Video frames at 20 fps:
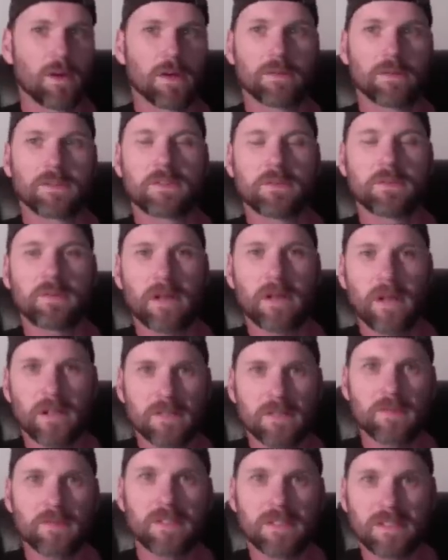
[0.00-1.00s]
to be honest
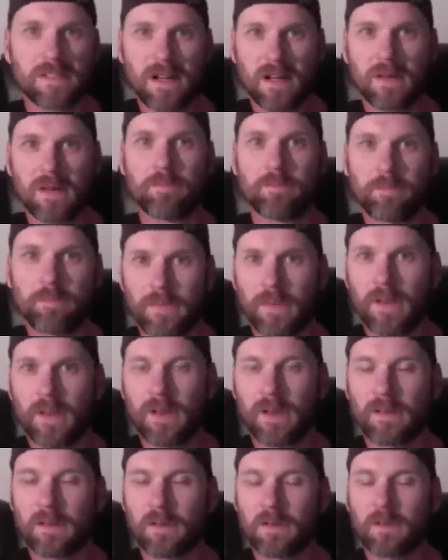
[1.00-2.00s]
with you, Tom,
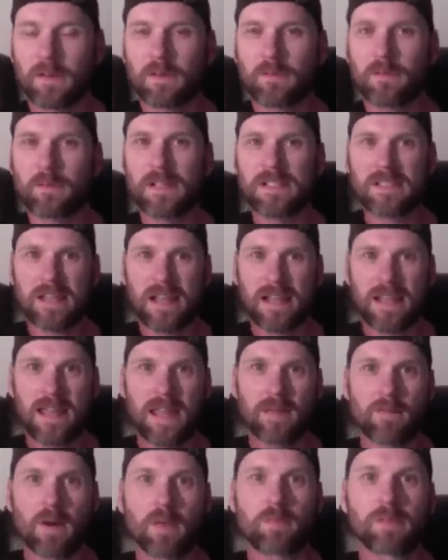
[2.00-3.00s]
the, the reason I came
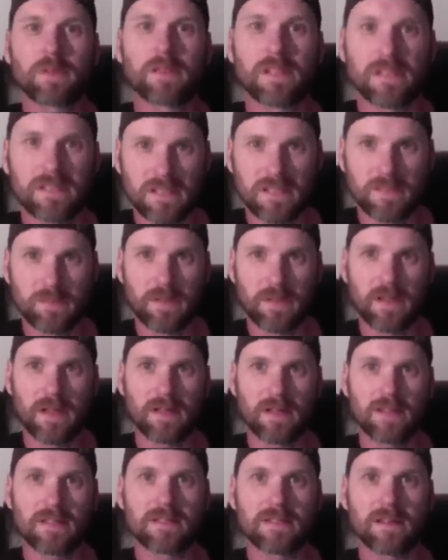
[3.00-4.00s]
up with this is
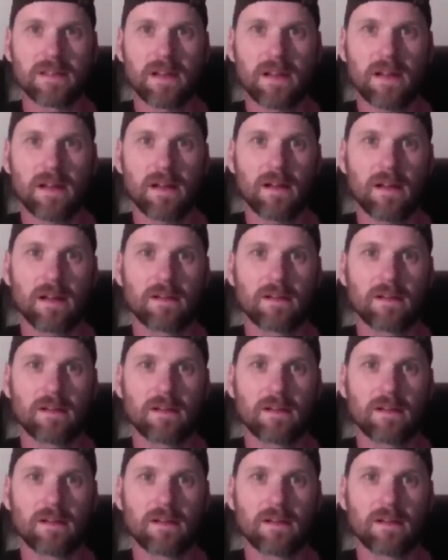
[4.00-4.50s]
because uh,